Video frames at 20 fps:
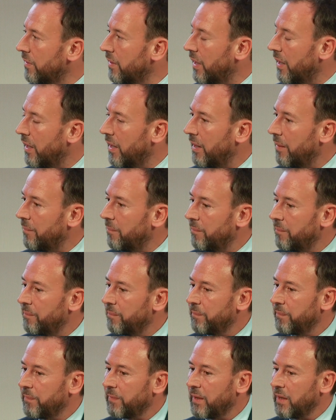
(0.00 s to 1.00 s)

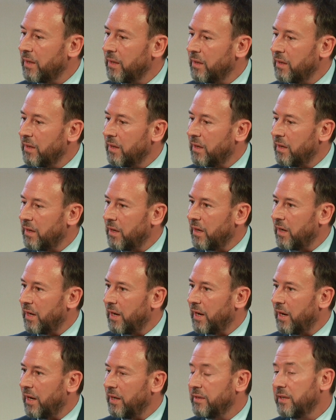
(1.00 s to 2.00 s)

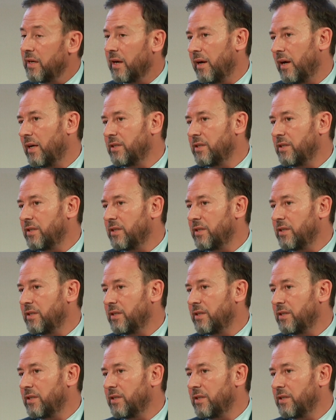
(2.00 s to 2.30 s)
And yeah,